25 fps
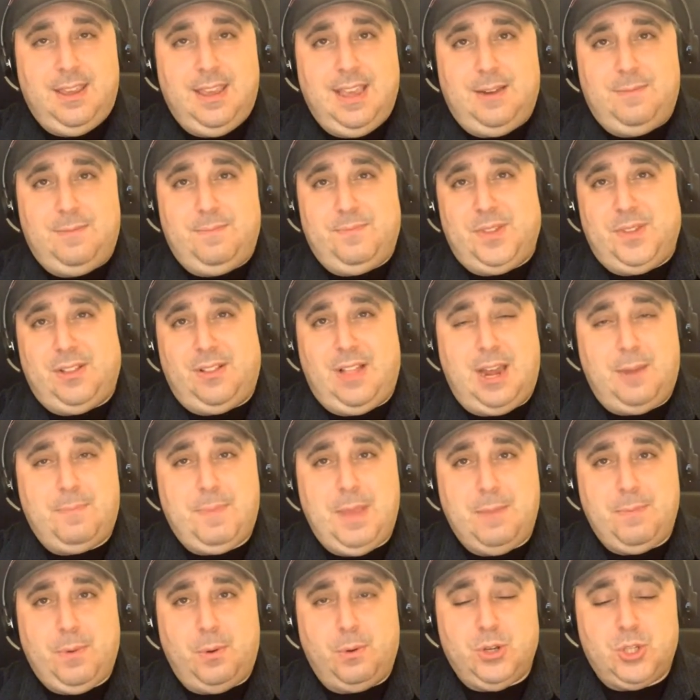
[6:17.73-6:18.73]
Yet, a
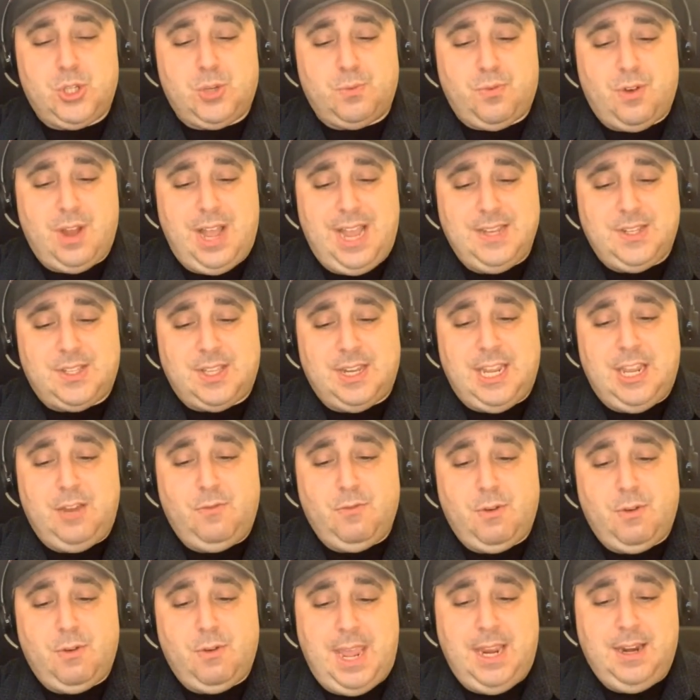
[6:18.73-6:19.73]
lot of people were surprised that
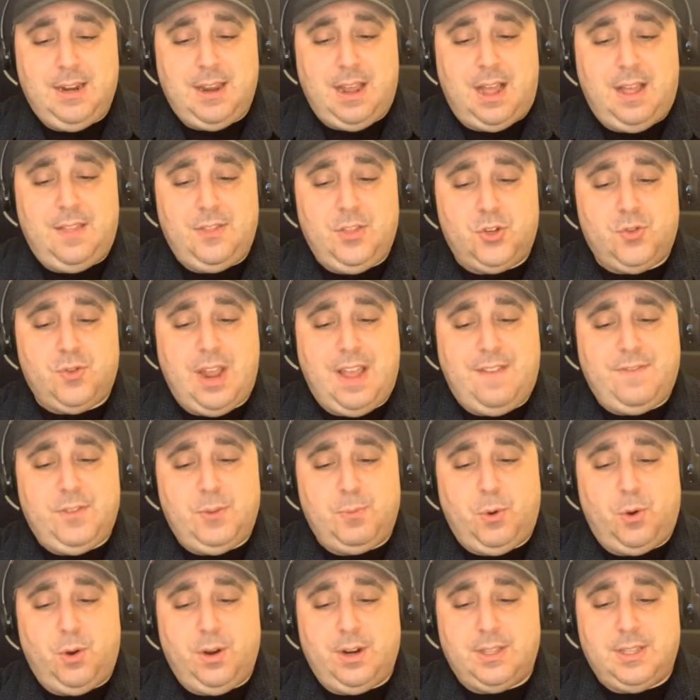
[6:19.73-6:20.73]
he remained on the
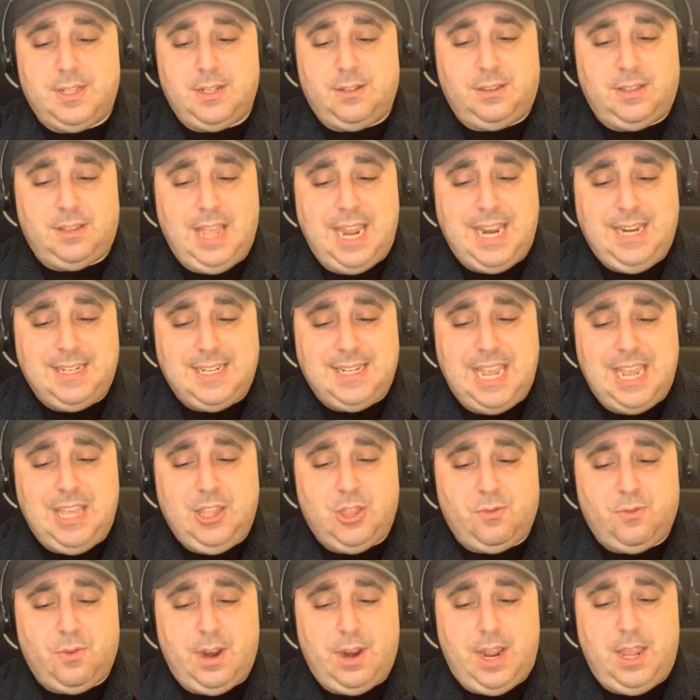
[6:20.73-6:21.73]
draft board until late
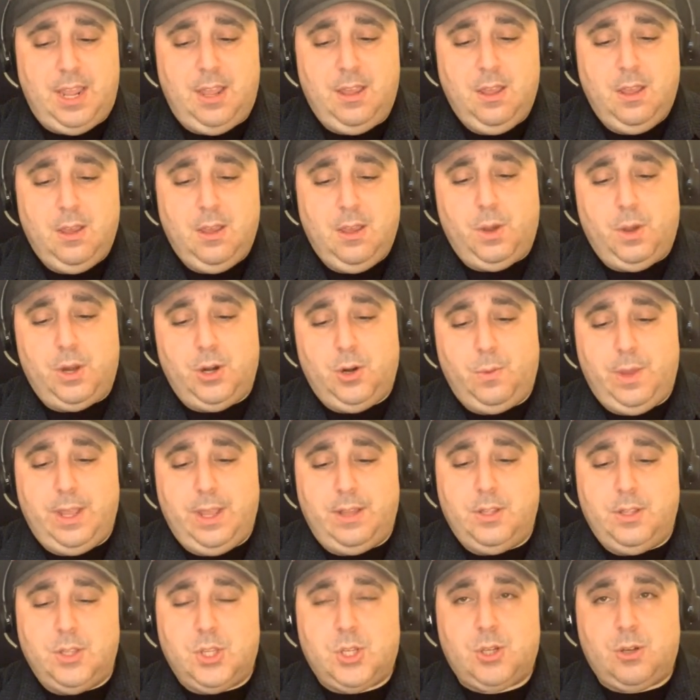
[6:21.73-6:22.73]
day three when
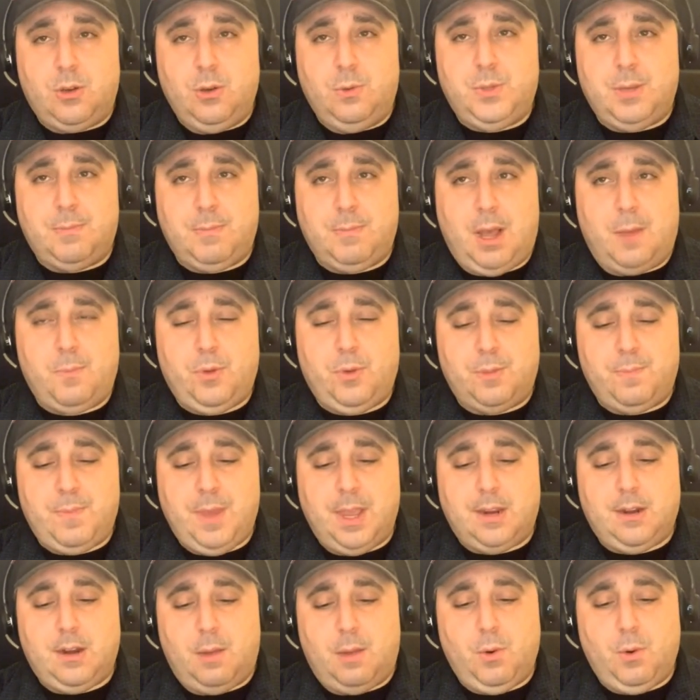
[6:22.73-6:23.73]
New England scooped him up with
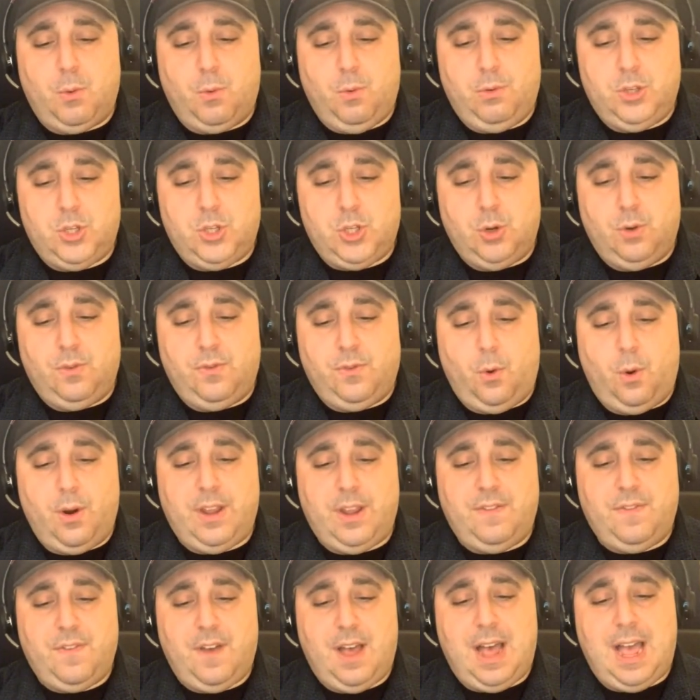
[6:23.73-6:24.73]
pick number two
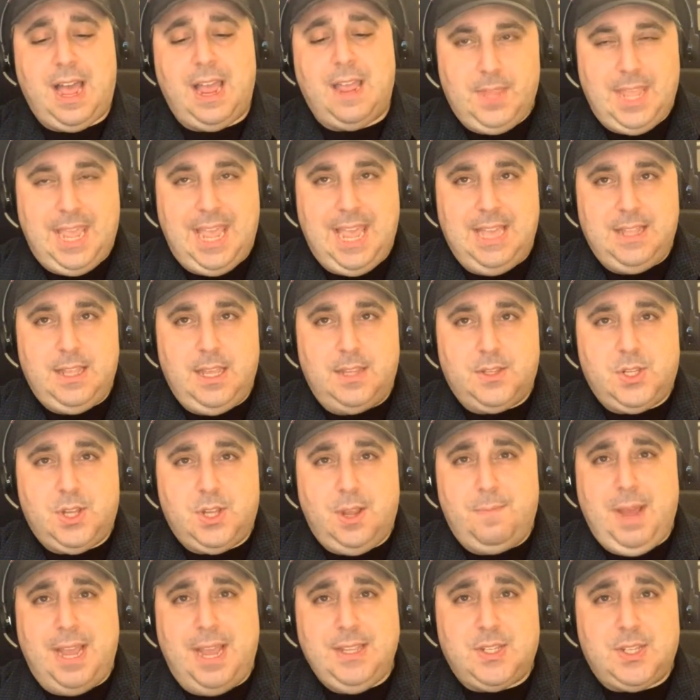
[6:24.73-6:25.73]
forty-five. And
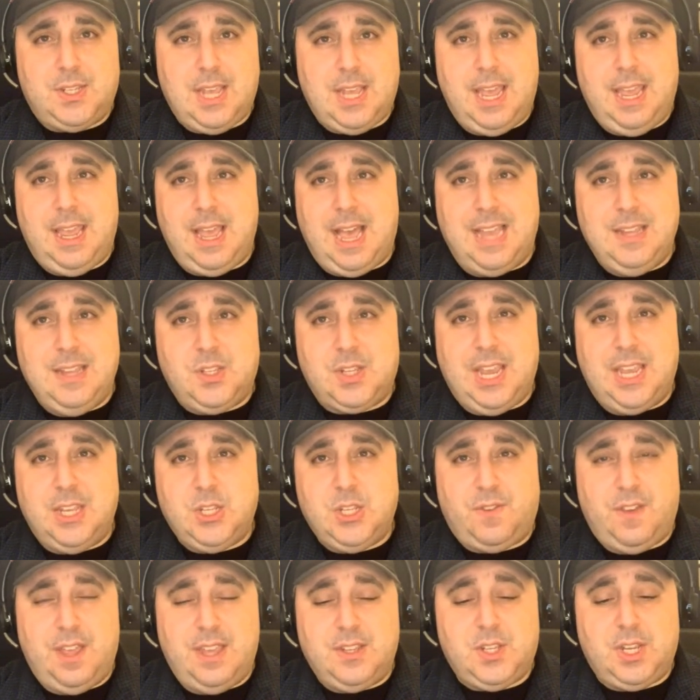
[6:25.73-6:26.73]
some might say
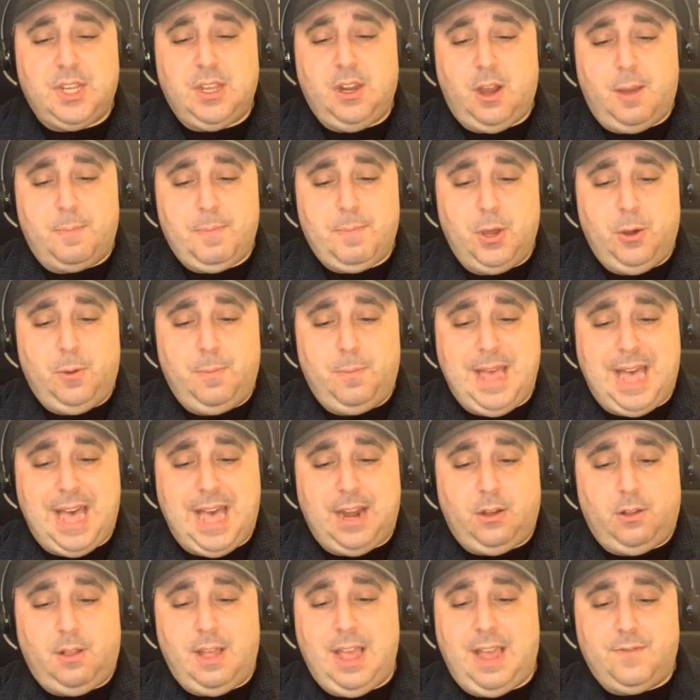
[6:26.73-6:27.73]
Isaiah's facing an uphill
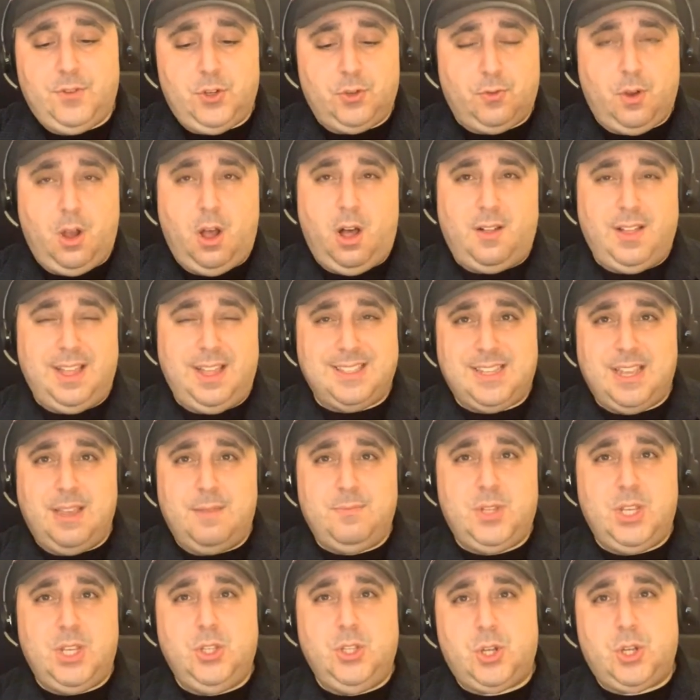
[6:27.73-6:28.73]
battle. After all,
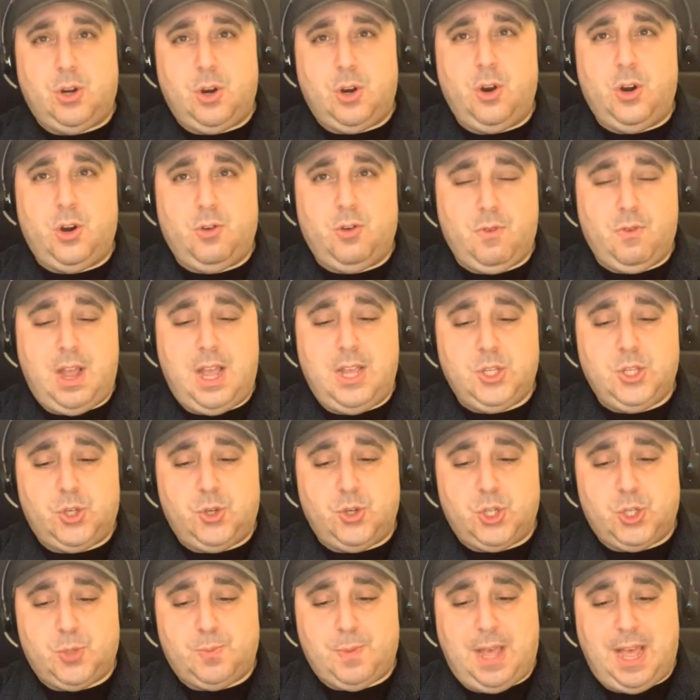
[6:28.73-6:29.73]
attempting to earn a roster
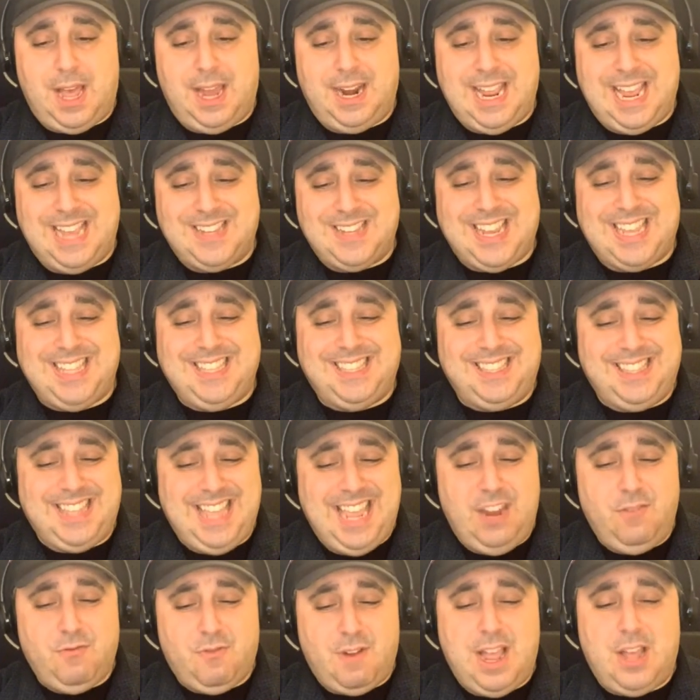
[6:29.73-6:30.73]
spot as a
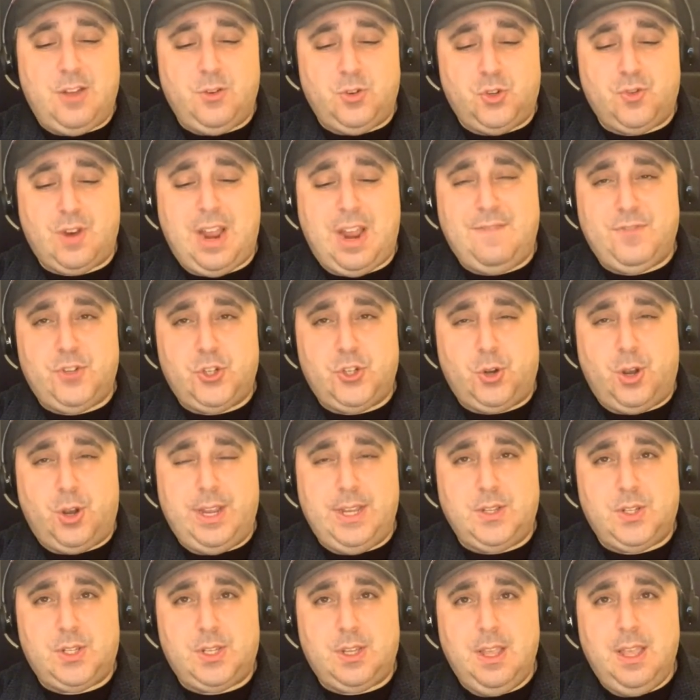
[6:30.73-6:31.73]
late-round draft
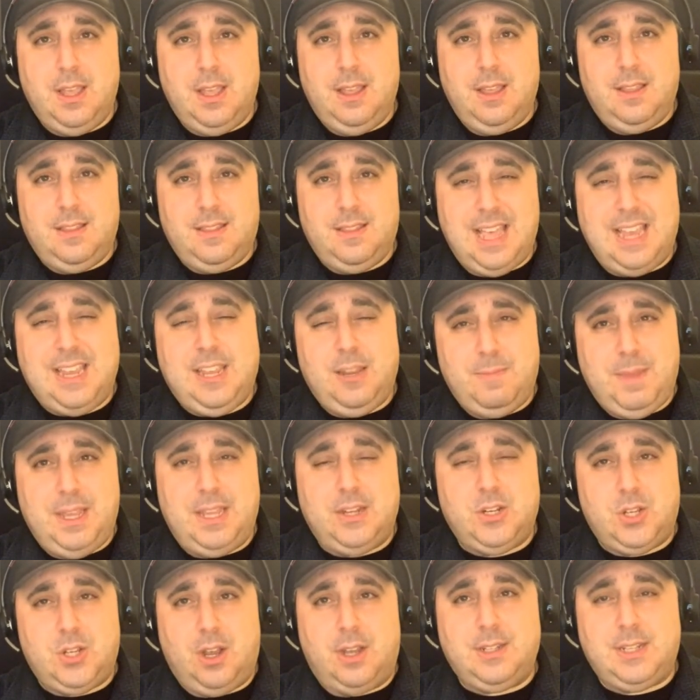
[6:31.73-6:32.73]
choice, that can
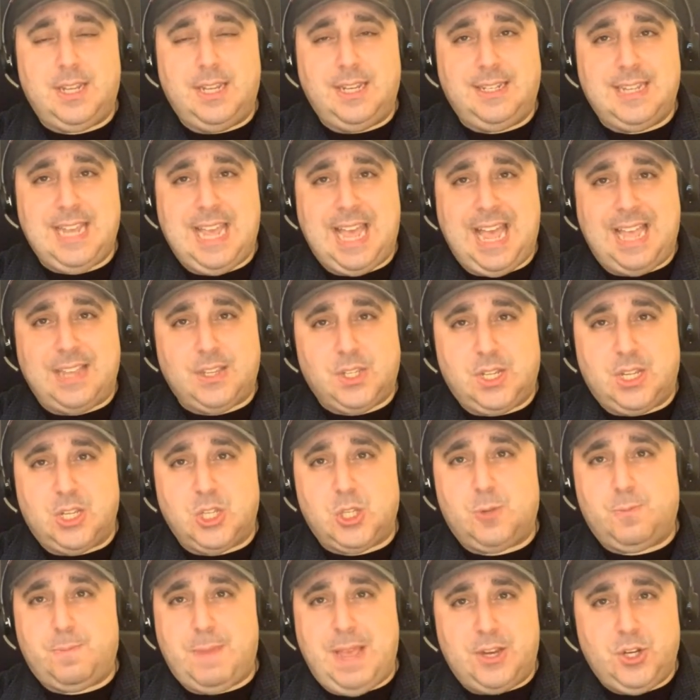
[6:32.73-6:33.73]
be a daunting task,
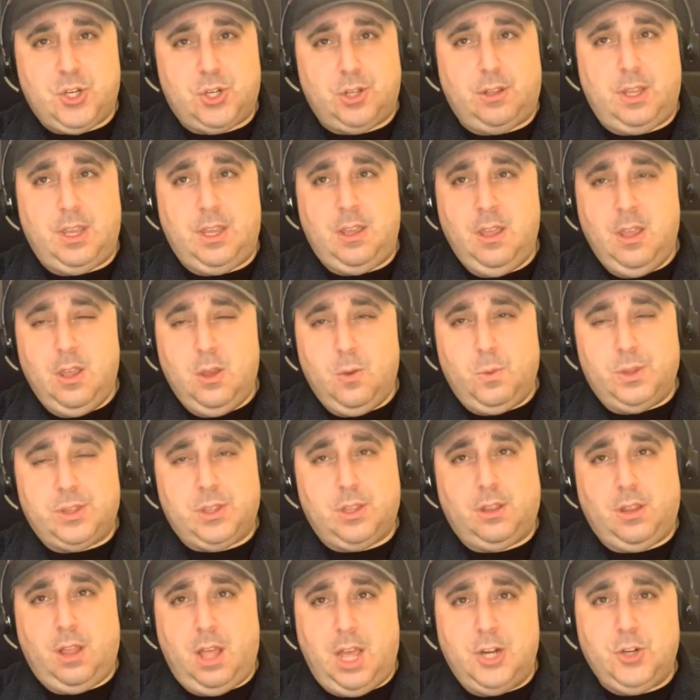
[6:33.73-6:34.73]
especially
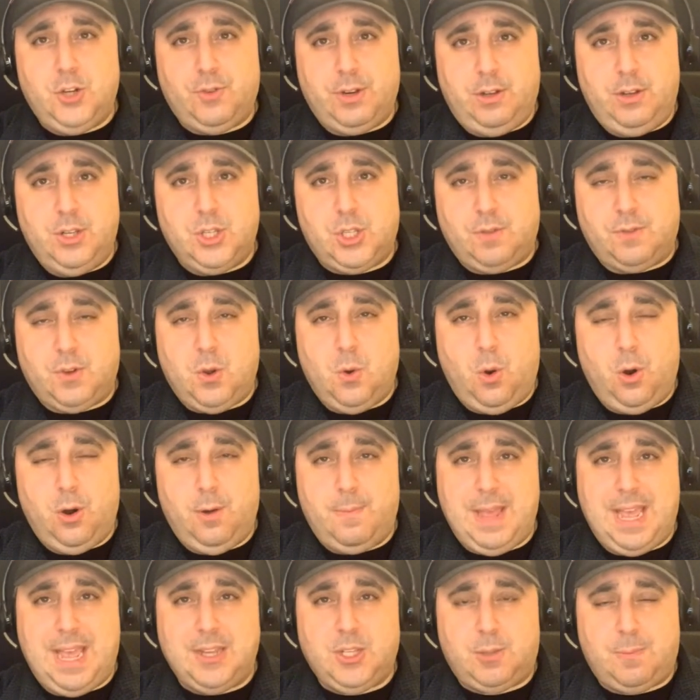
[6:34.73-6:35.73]
with the laundry list of
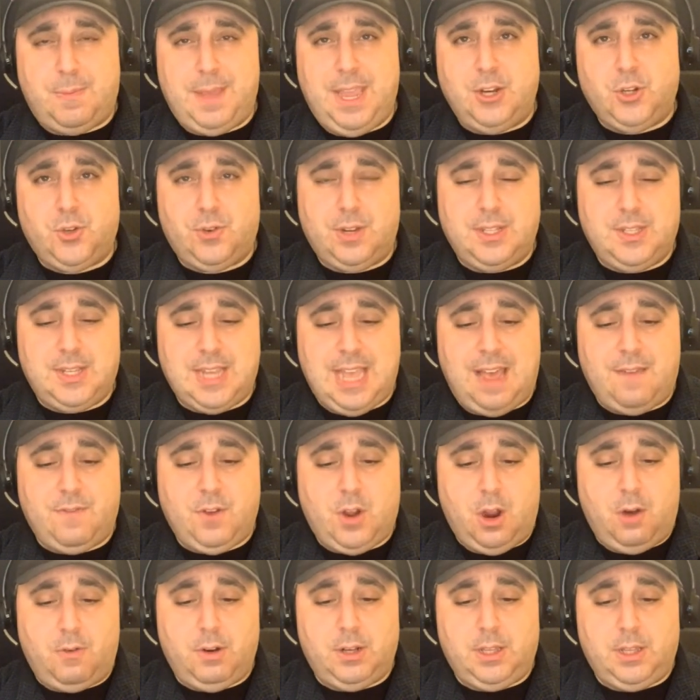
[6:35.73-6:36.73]
cornerbacks the Patriots
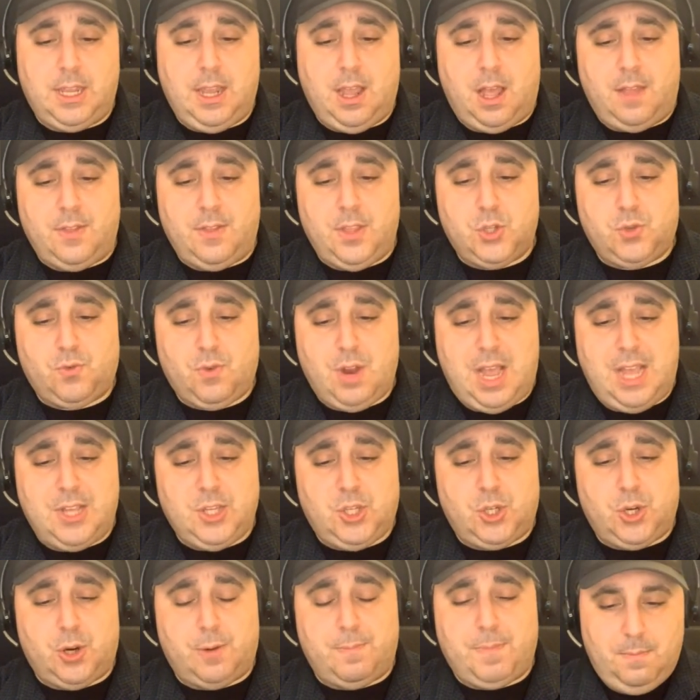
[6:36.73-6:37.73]
have currently on this
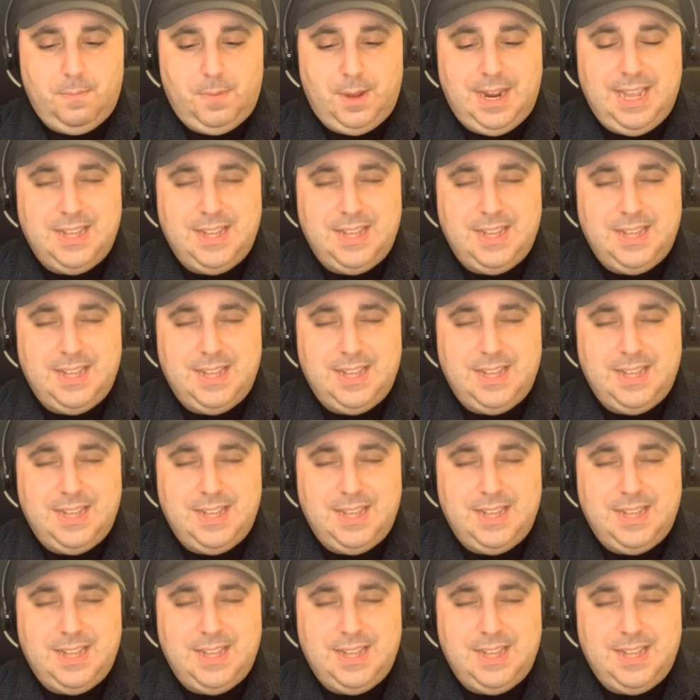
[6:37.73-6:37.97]
roster.